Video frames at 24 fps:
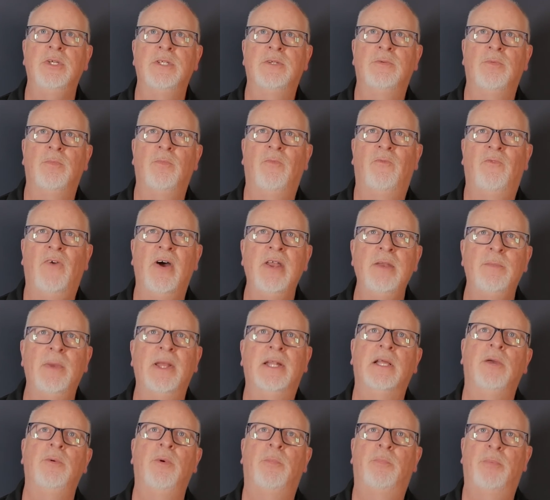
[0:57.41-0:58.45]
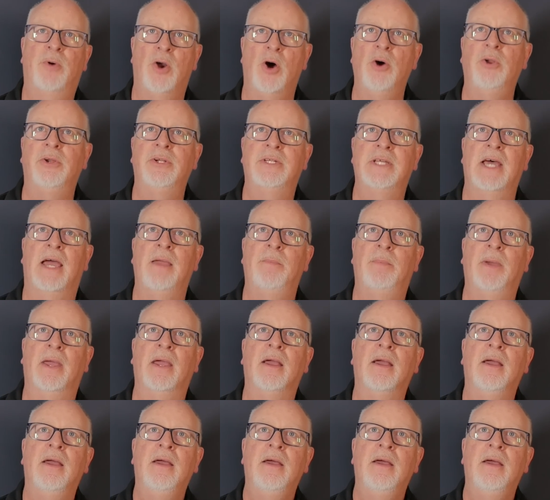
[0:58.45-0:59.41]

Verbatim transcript: is fundamentally with prototyping.